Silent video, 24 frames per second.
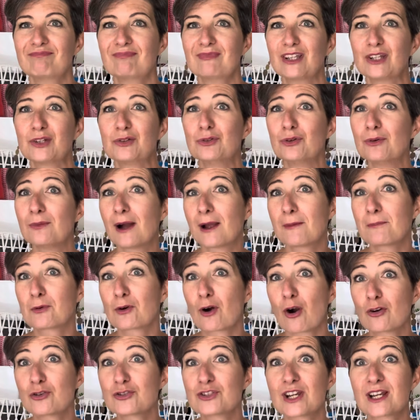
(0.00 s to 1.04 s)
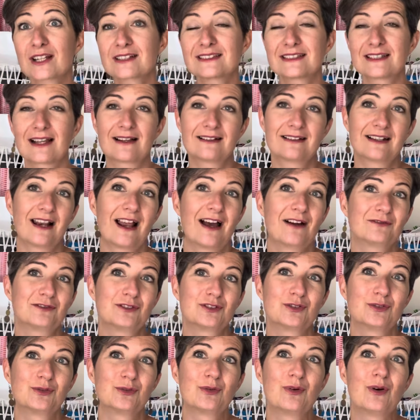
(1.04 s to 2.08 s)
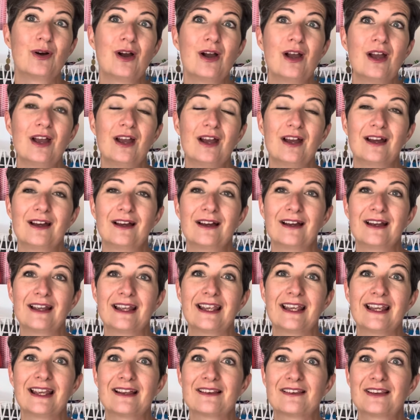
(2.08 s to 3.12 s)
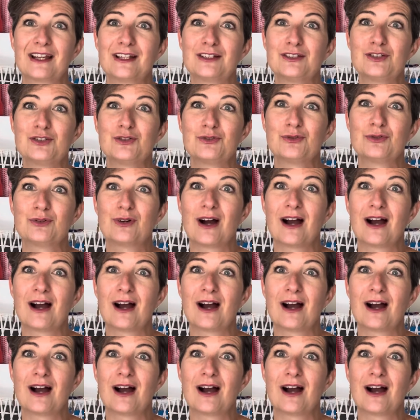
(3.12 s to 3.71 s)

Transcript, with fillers: you know, my projects. I'd love to uh, hear that you